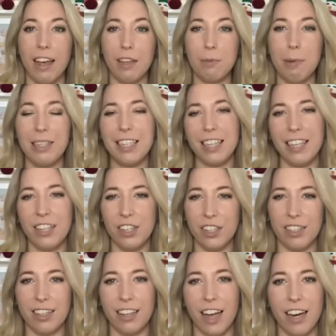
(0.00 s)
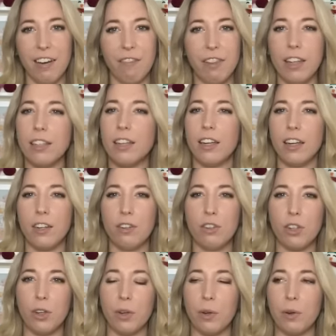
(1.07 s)
I was basically just kind of listening
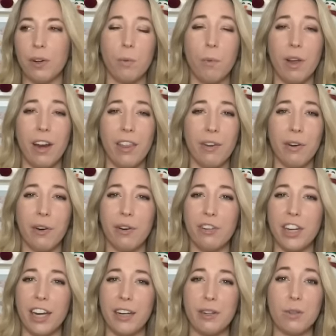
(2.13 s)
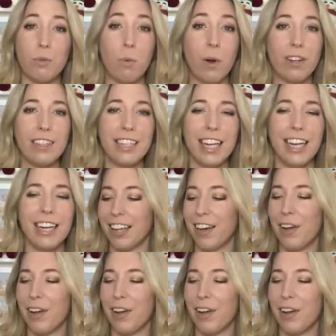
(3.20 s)
to what other crocheters wanted.